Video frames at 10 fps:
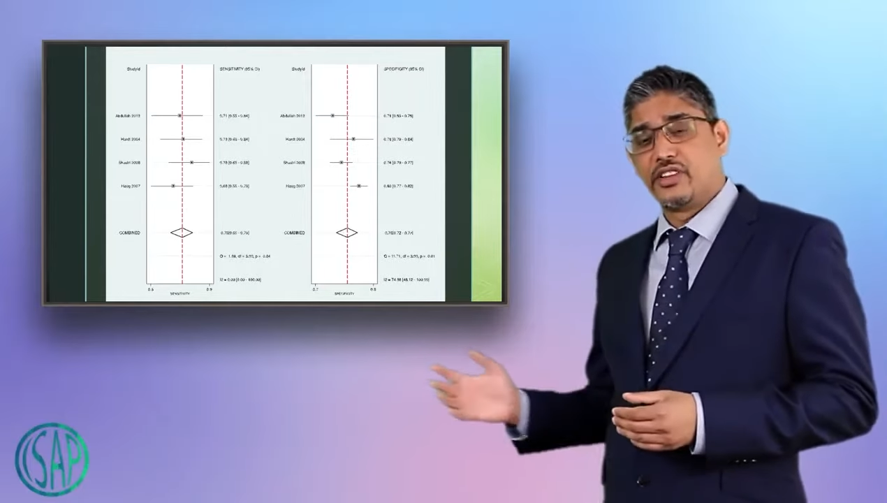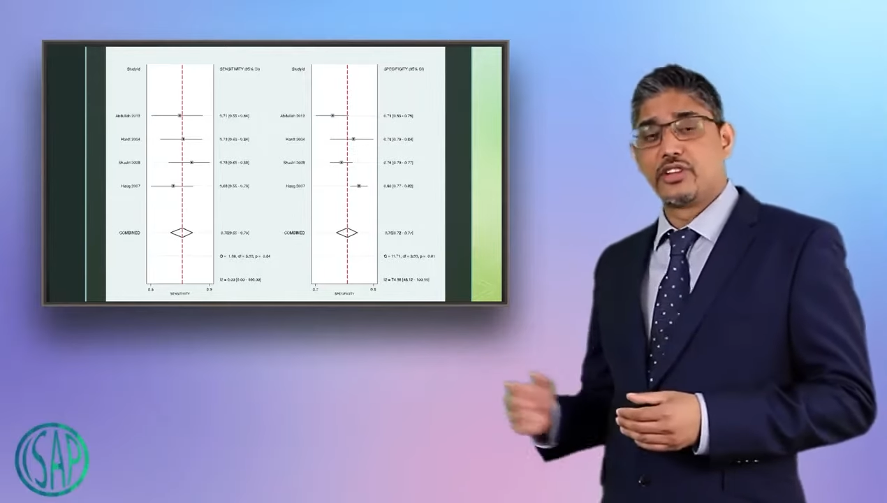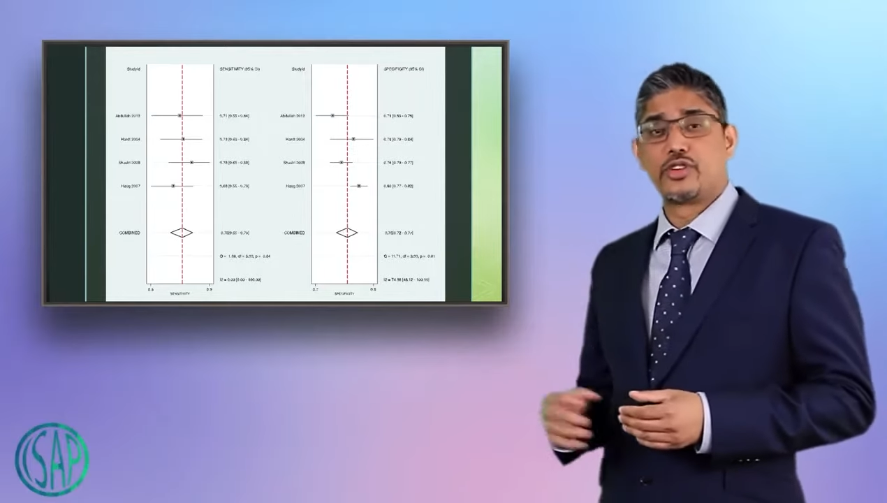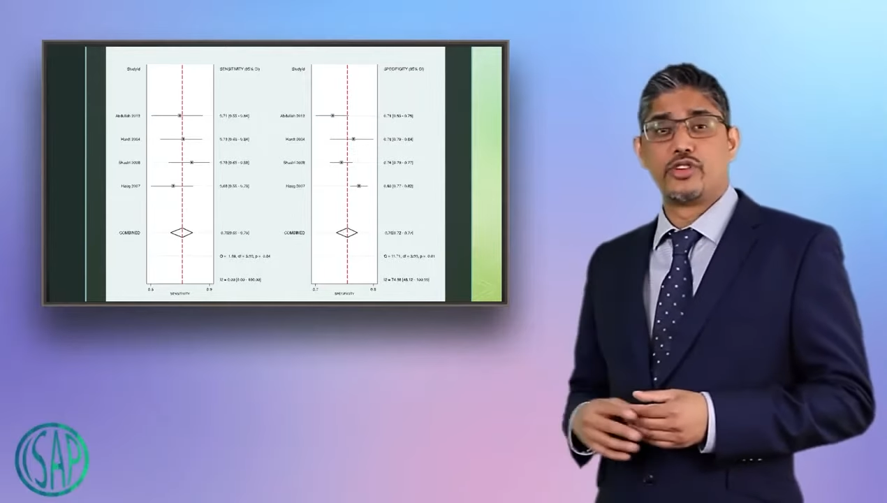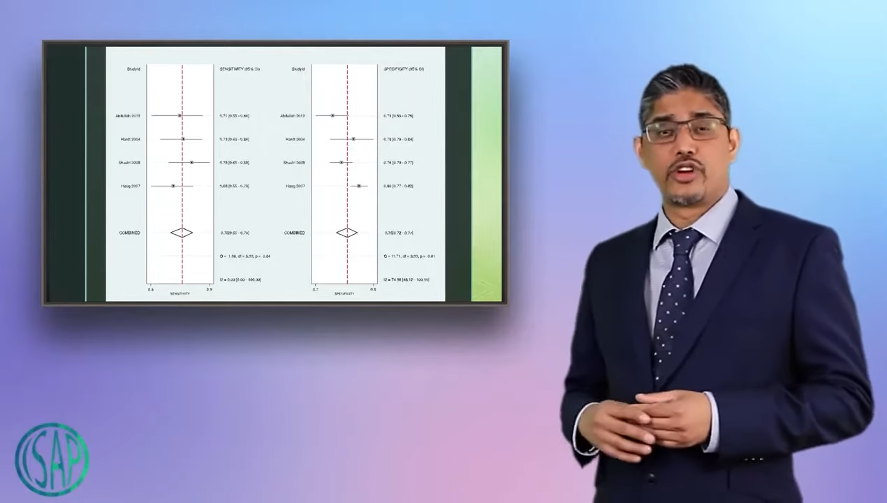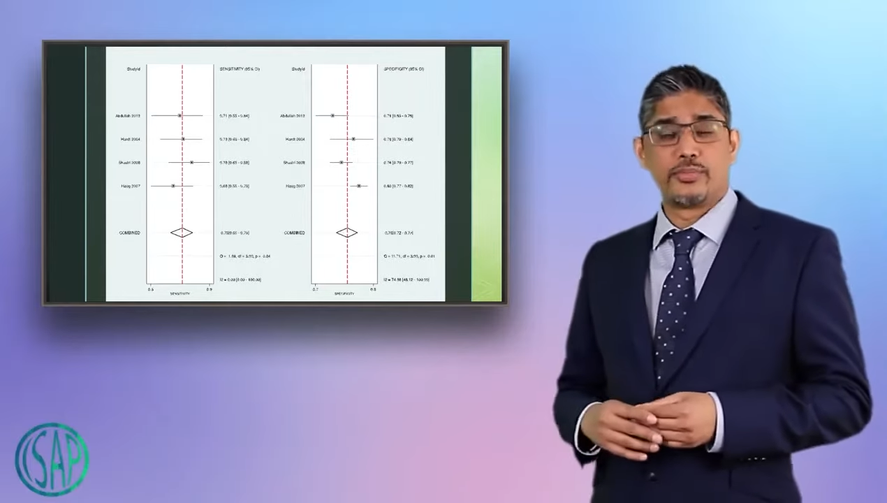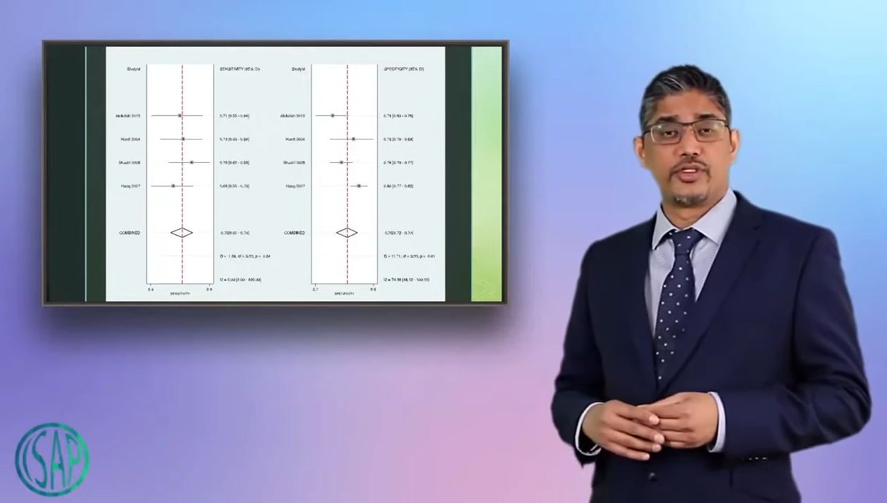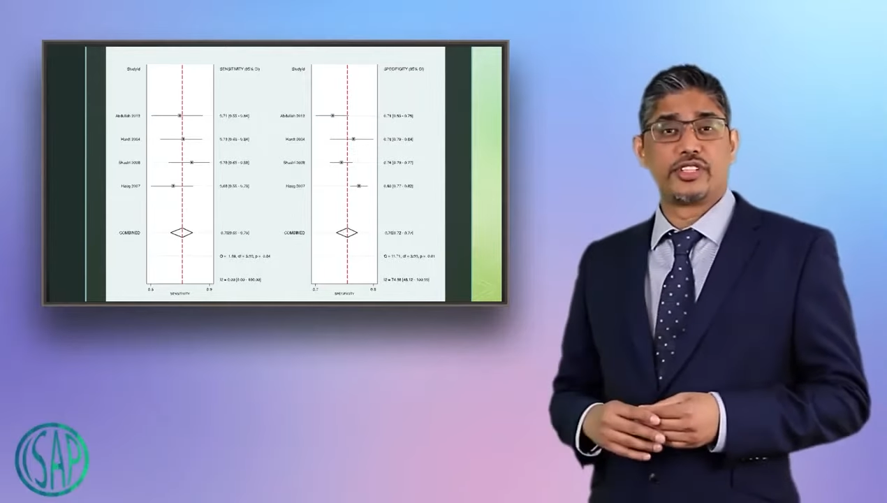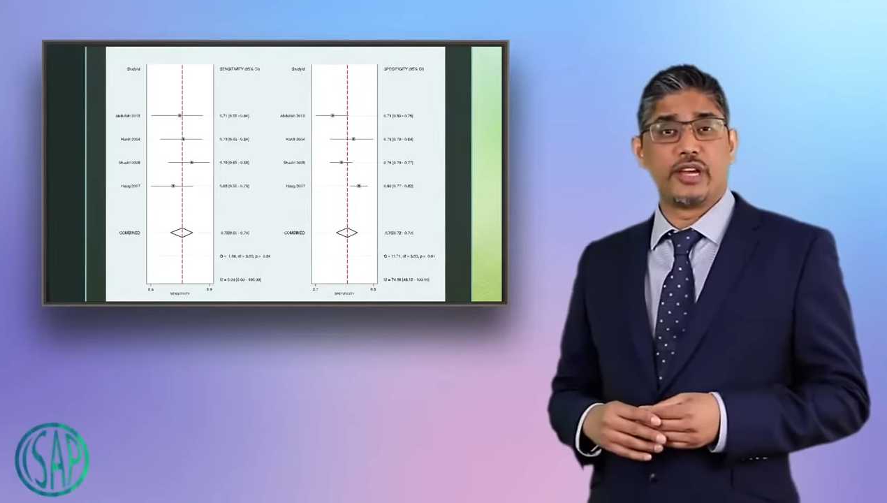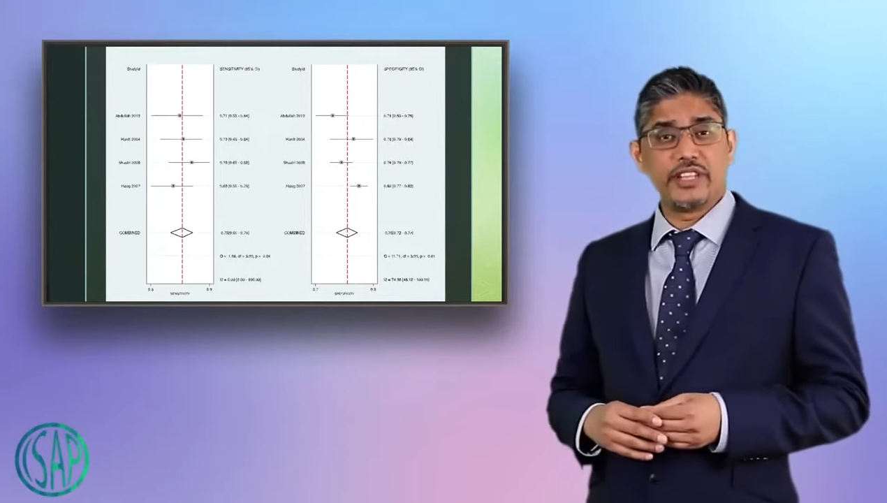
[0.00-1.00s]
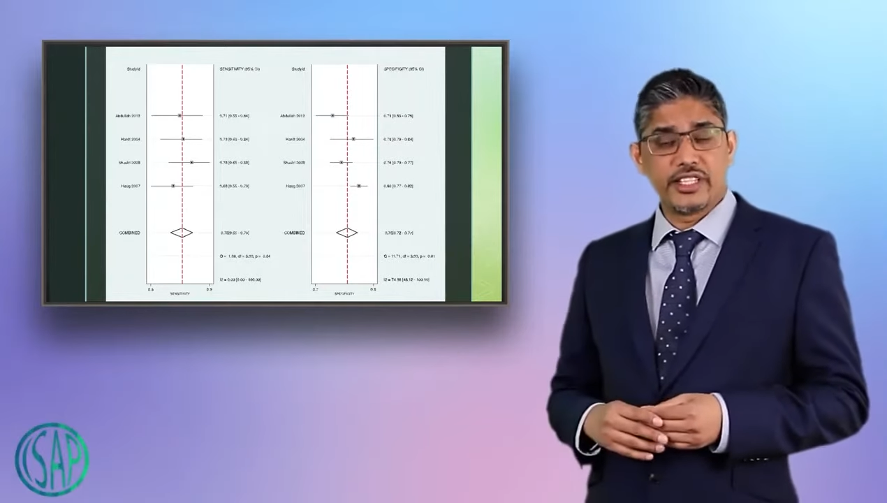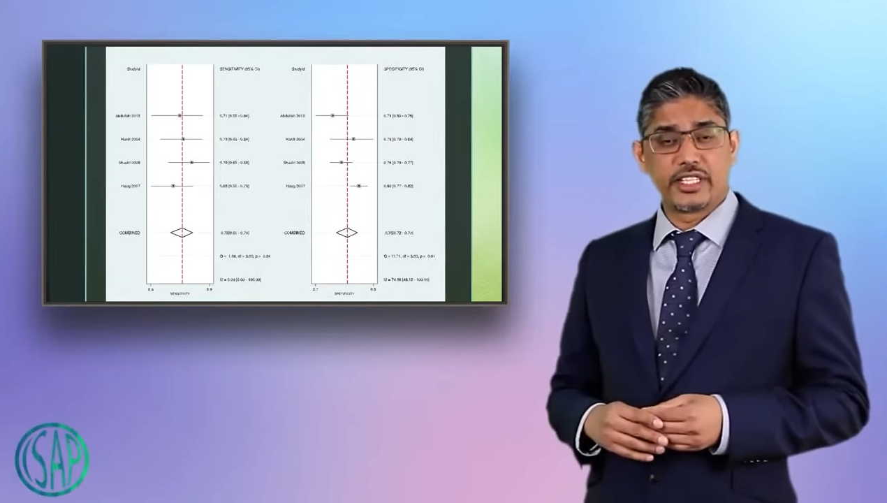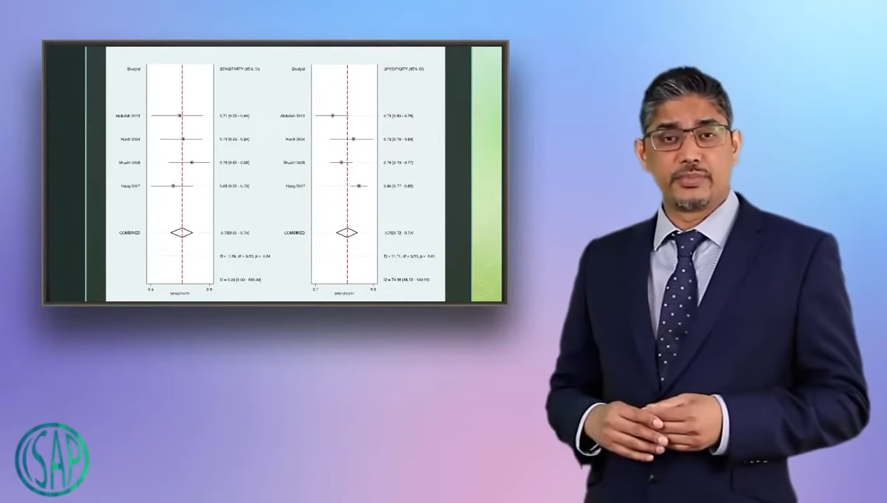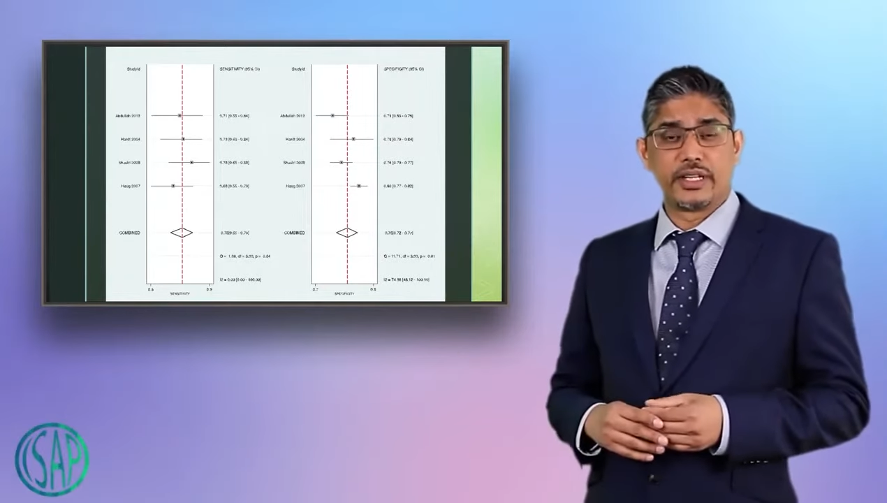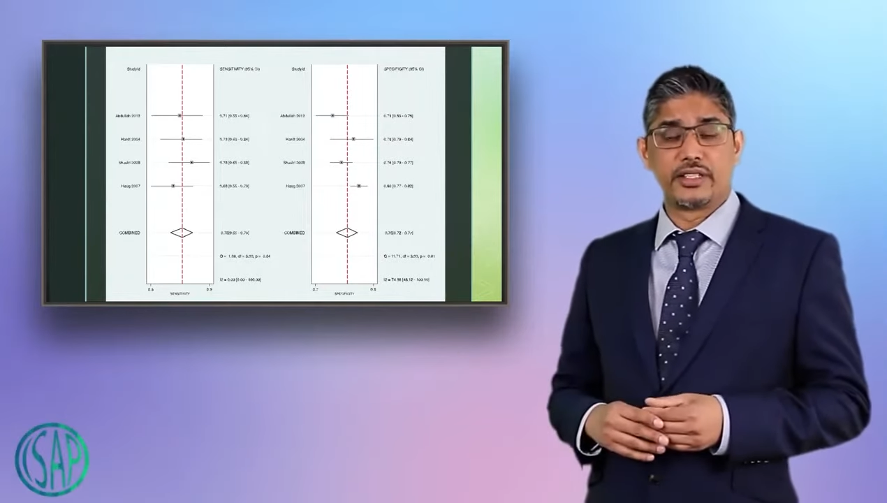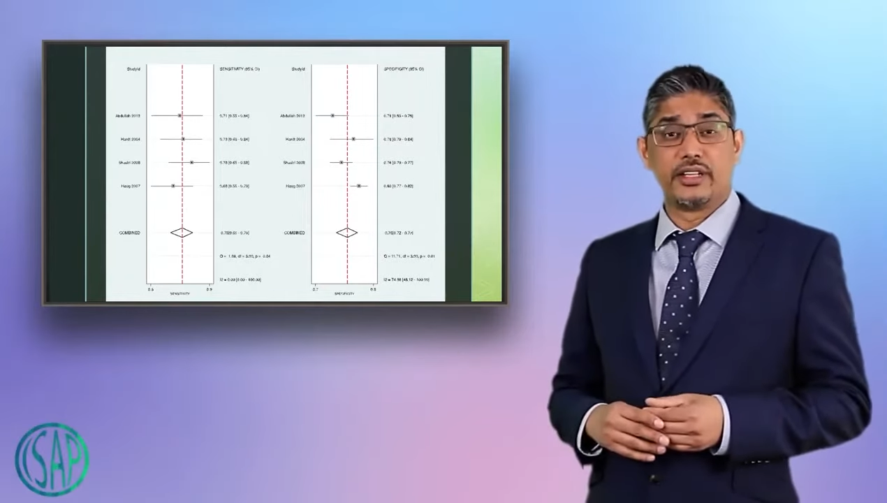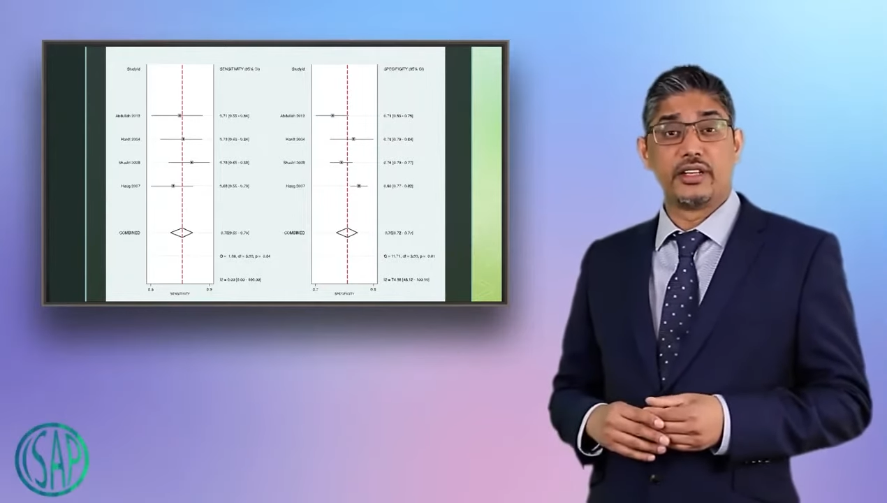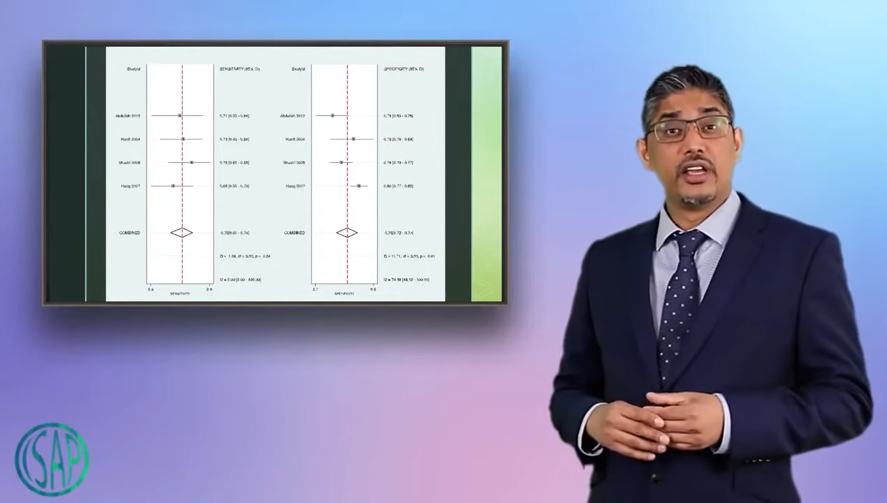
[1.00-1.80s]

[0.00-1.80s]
also dropped to 76%.